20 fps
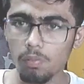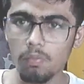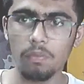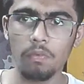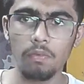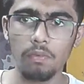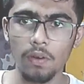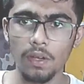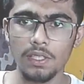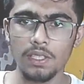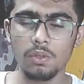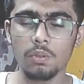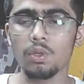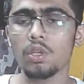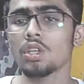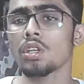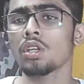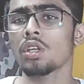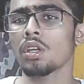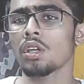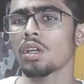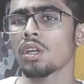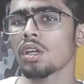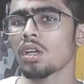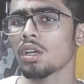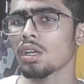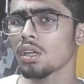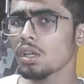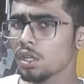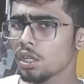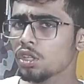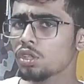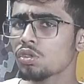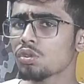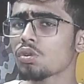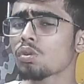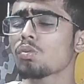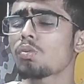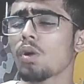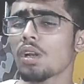first we need to
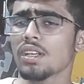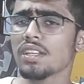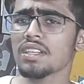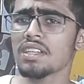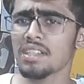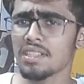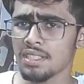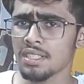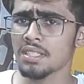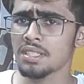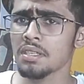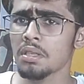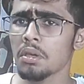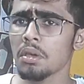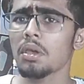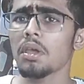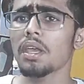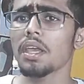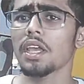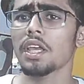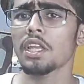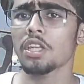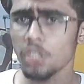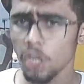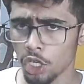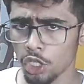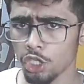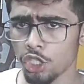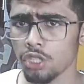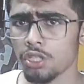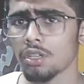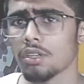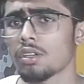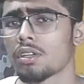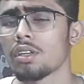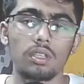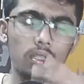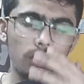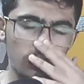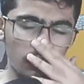know what is induction.
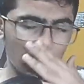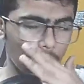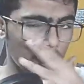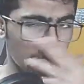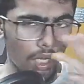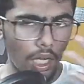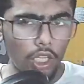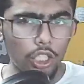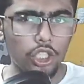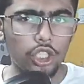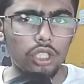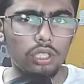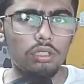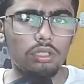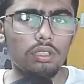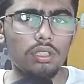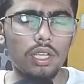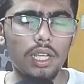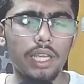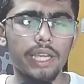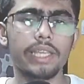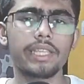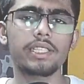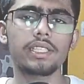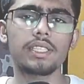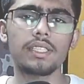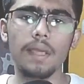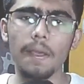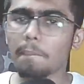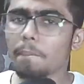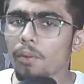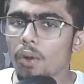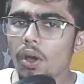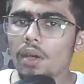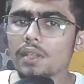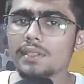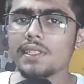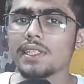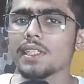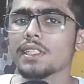So induction is a
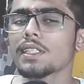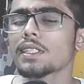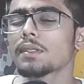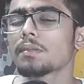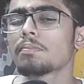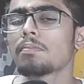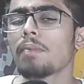process